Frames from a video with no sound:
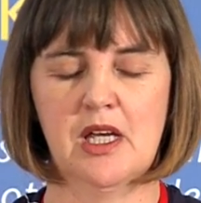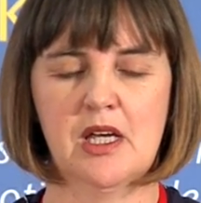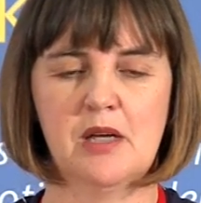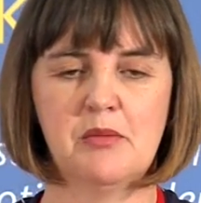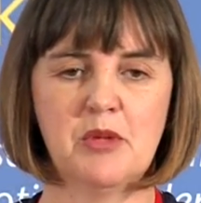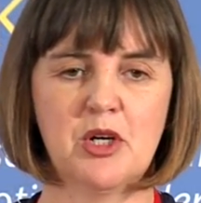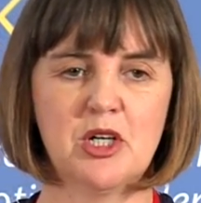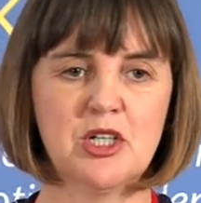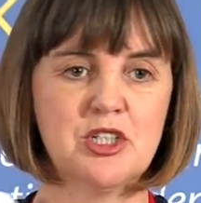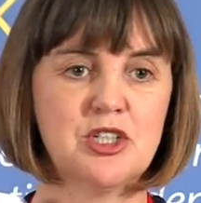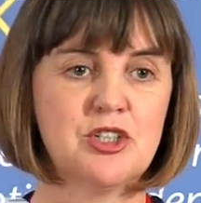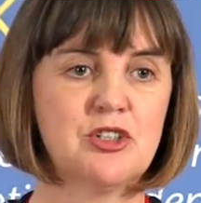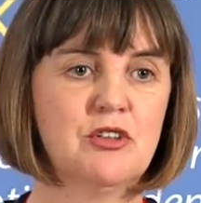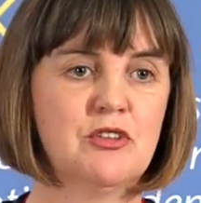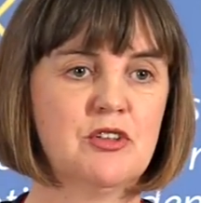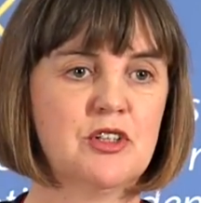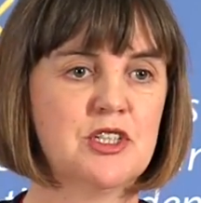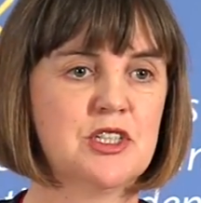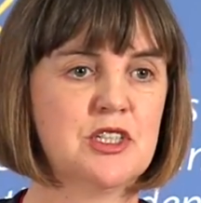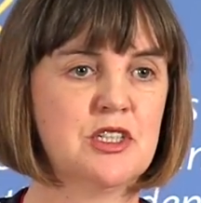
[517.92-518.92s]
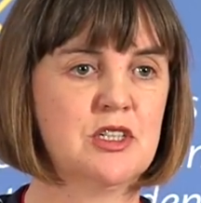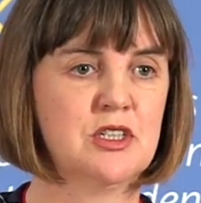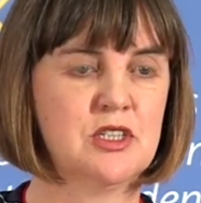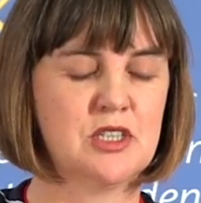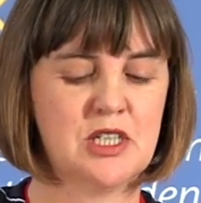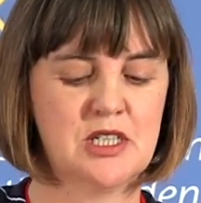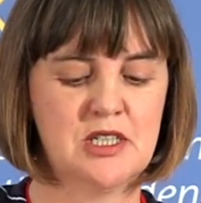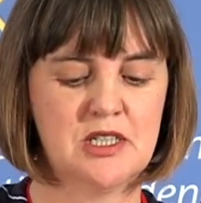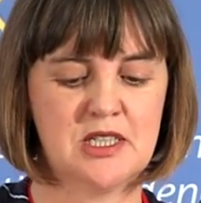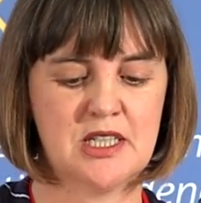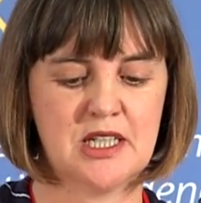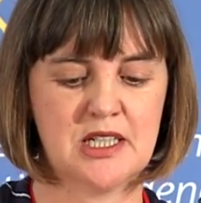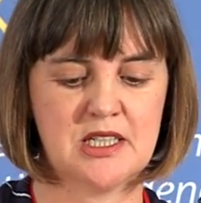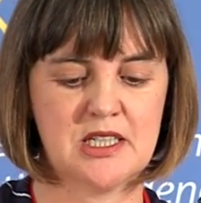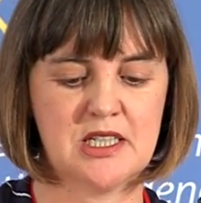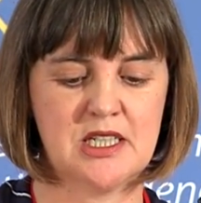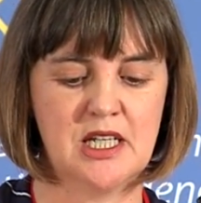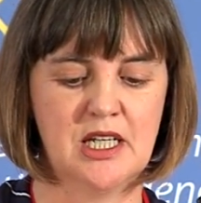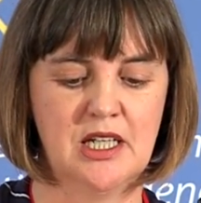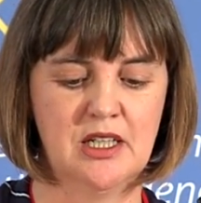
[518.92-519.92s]
In March
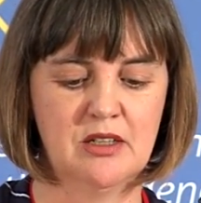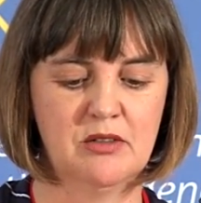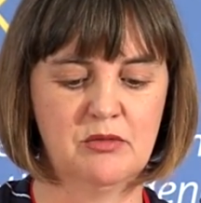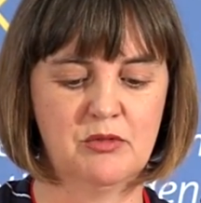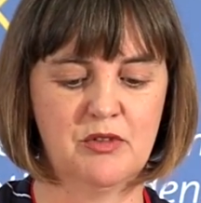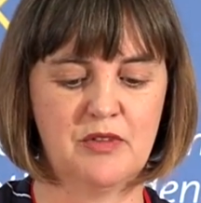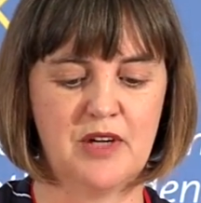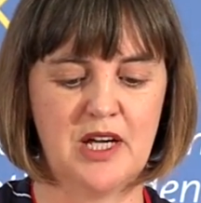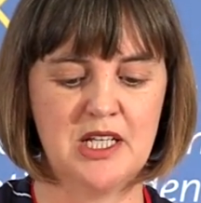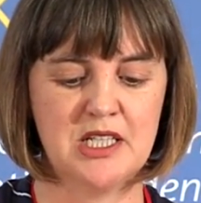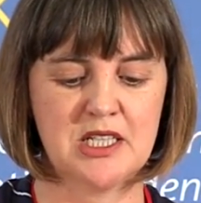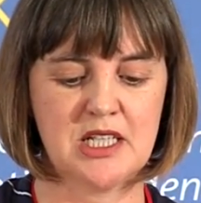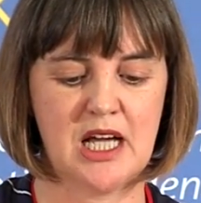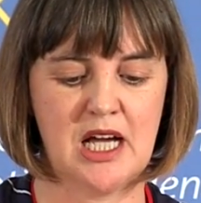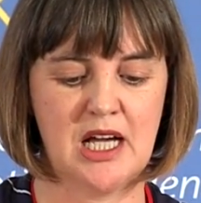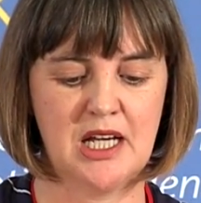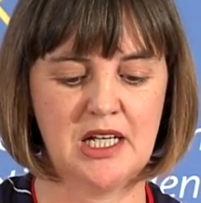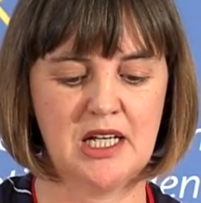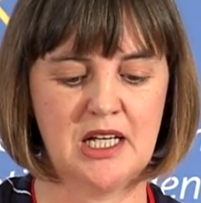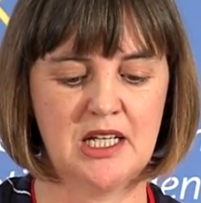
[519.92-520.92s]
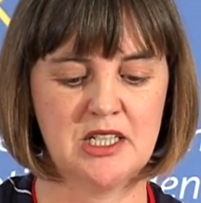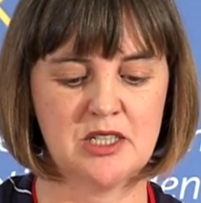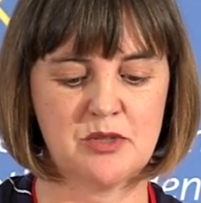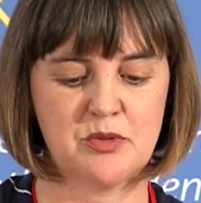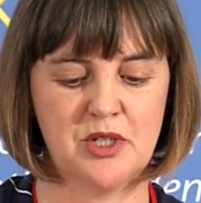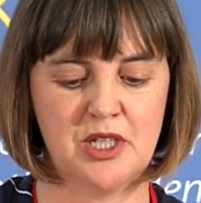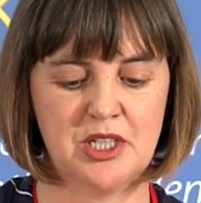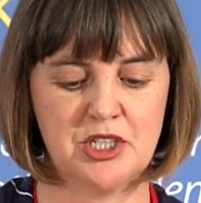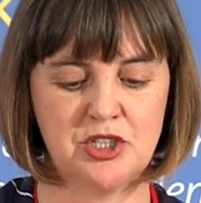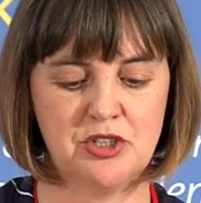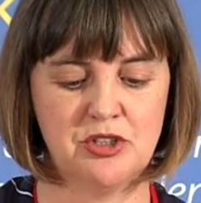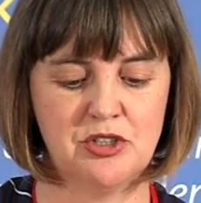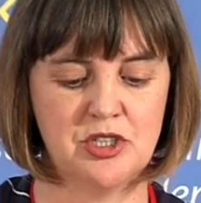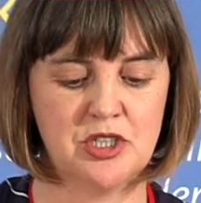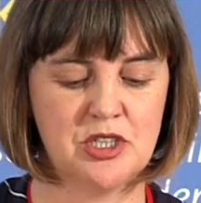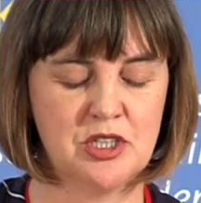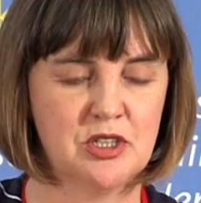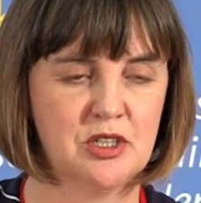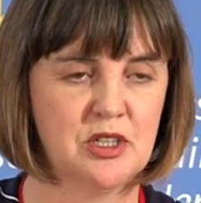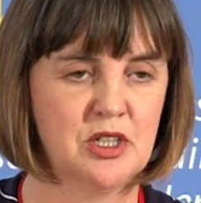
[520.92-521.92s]
2016, revised guidelines were
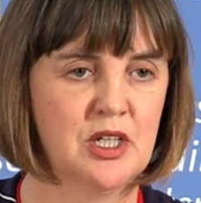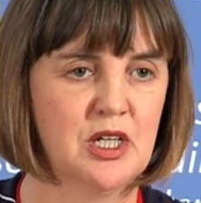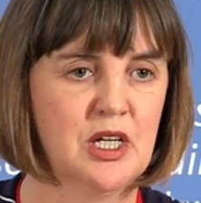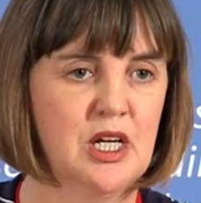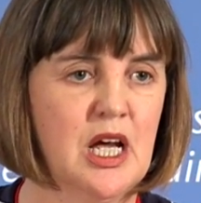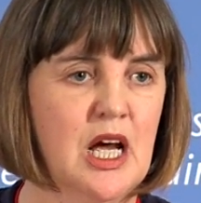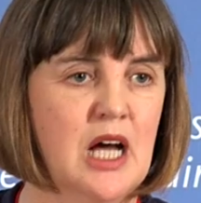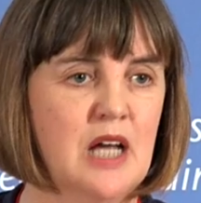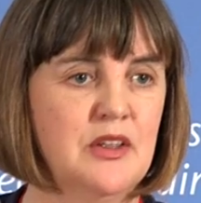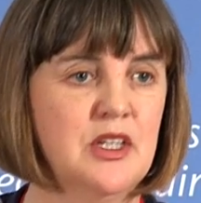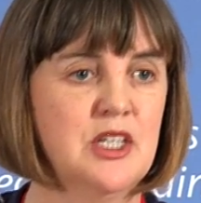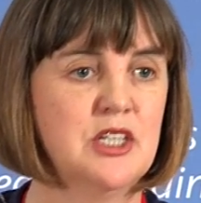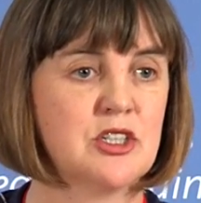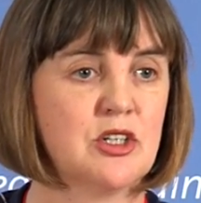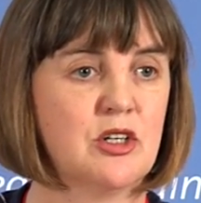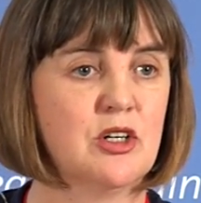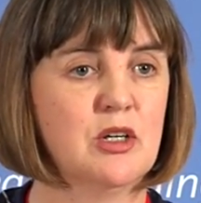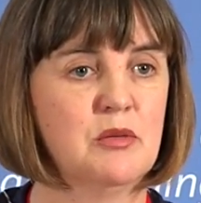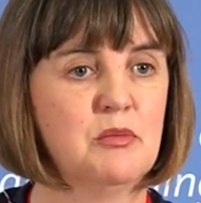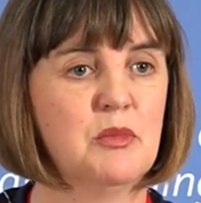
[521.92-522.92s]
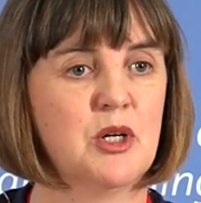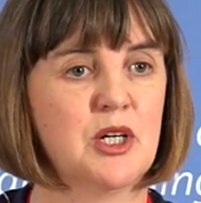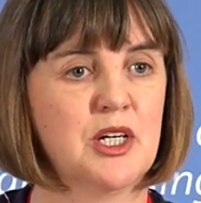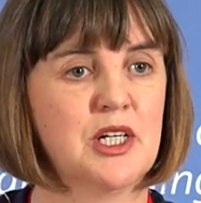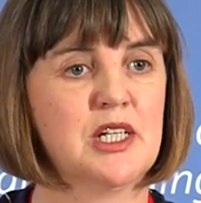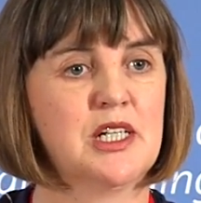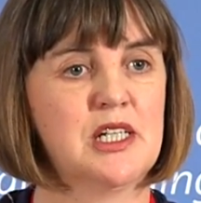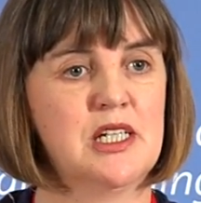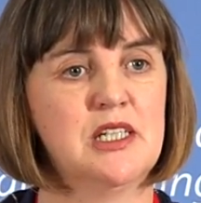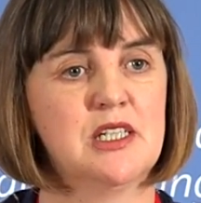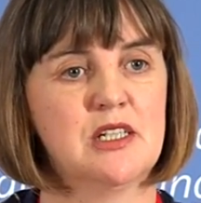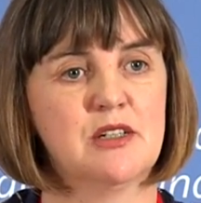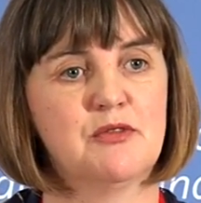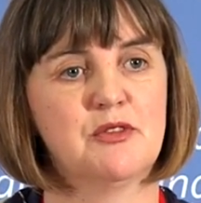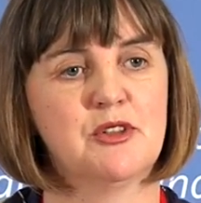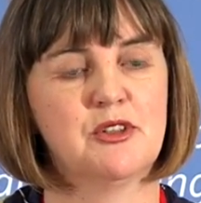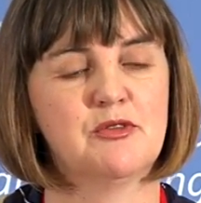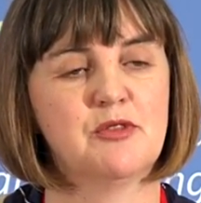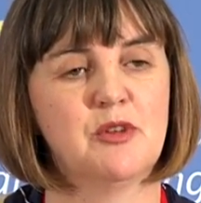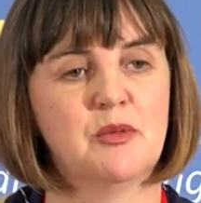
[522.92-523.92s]
issued, and these are markedly
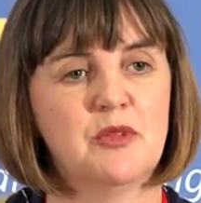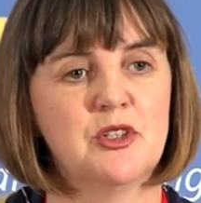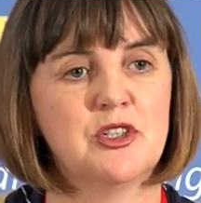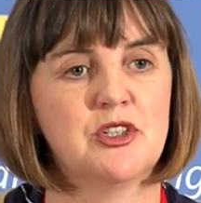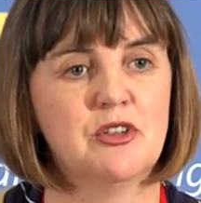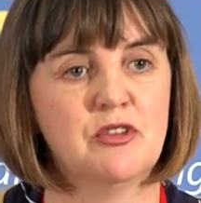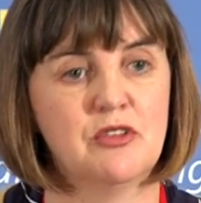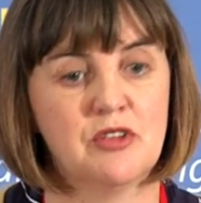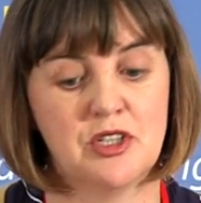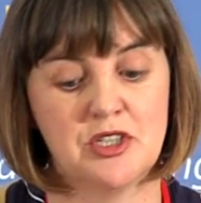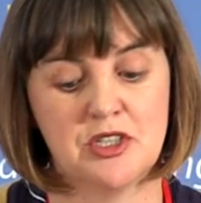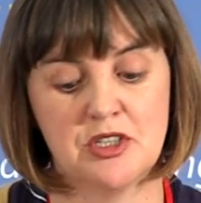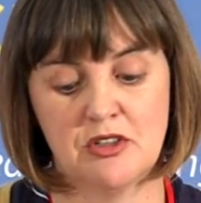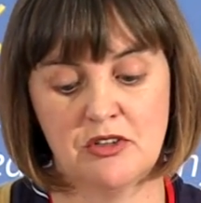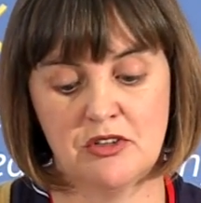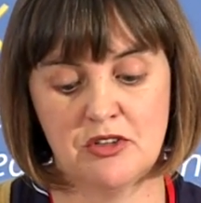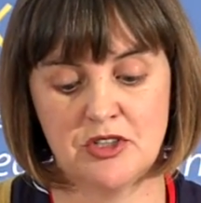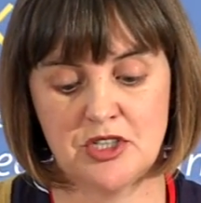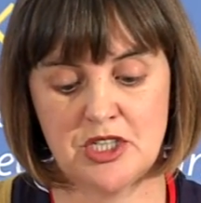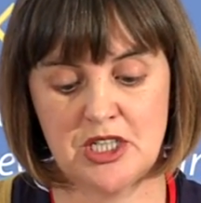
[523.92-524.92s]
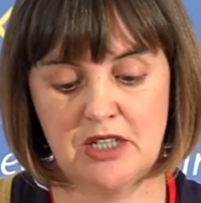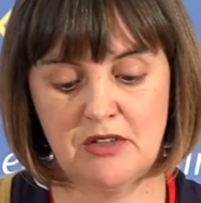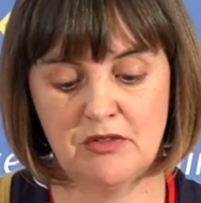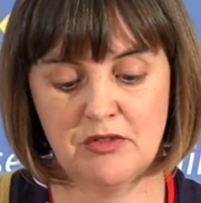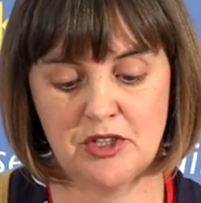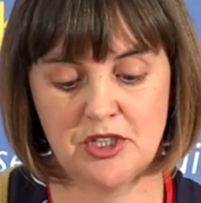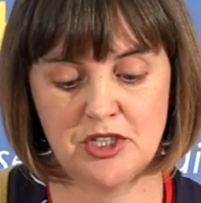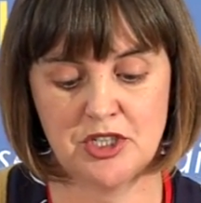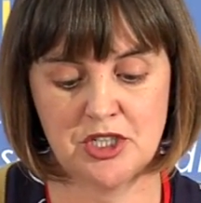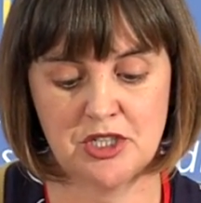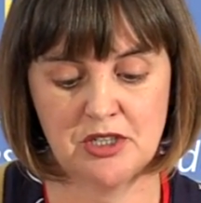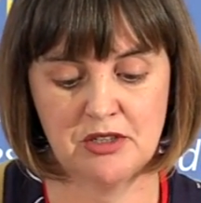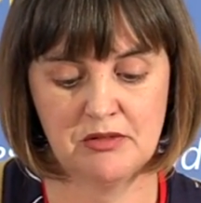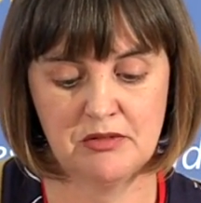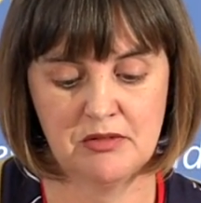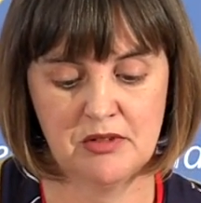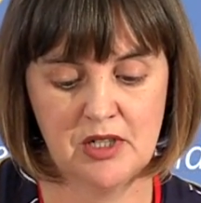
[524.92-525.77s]
different from the 2013 version.